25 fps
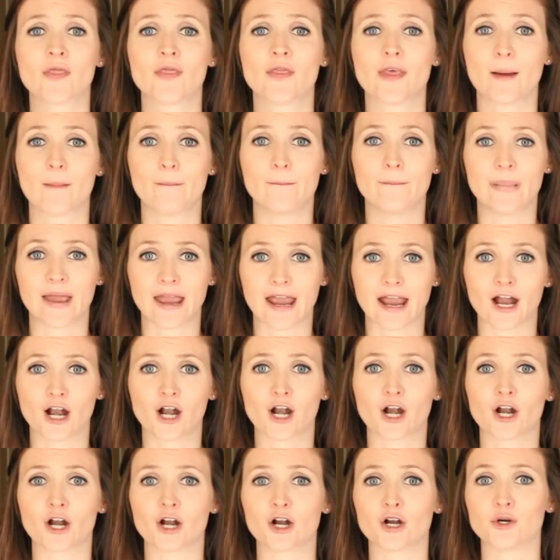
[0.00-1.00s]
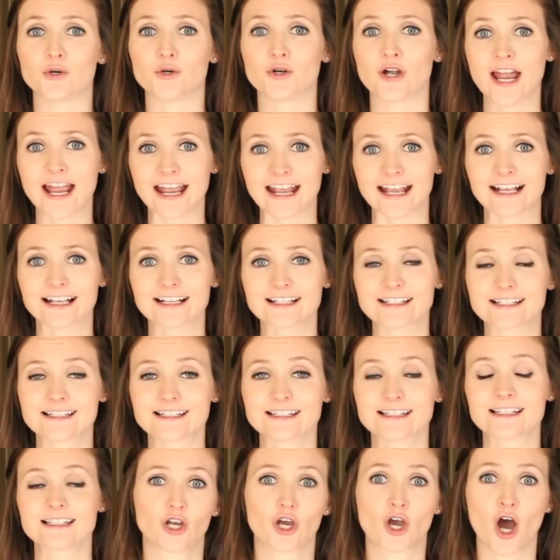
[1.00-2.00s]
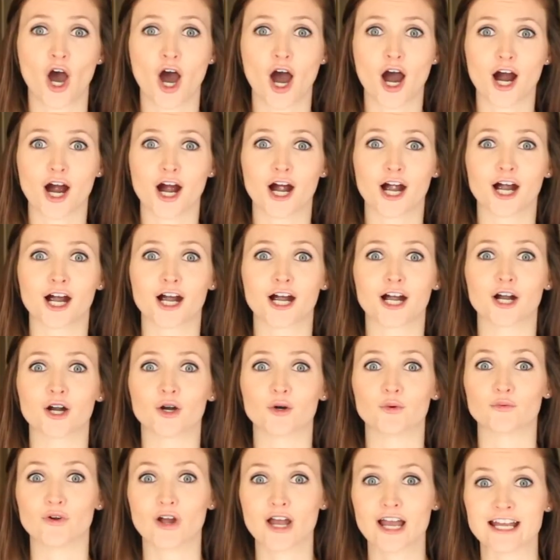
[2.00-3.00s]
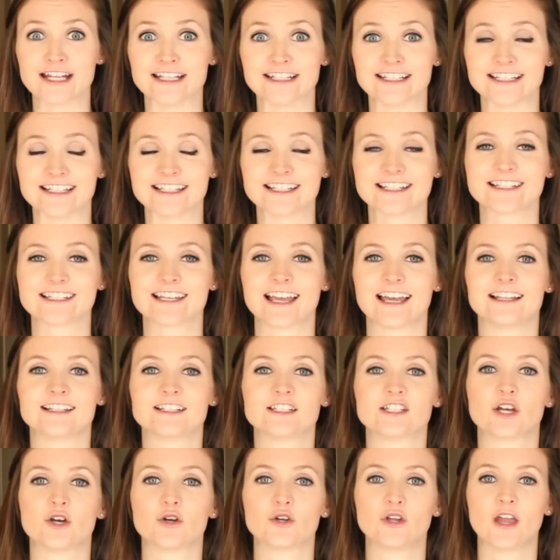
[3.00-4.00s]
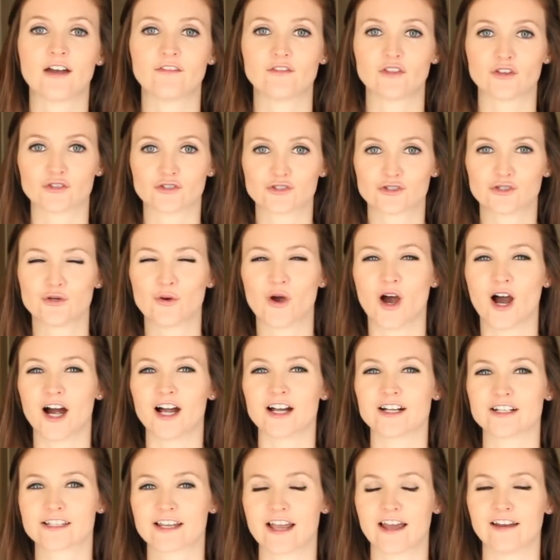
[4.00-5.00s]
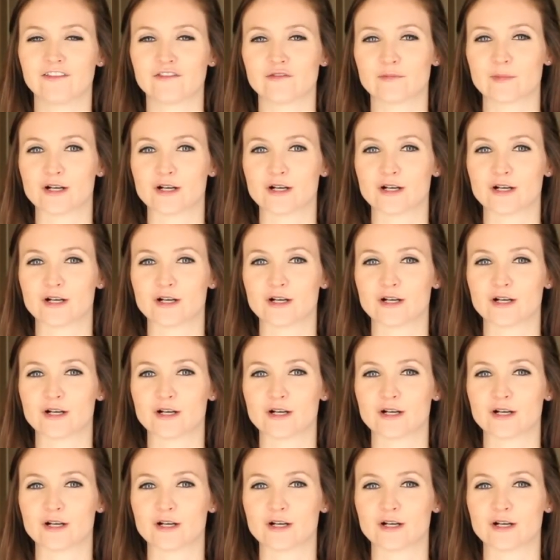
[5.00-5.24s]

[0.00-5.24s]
the bear rakes, car runs, and so you have those two R's kind of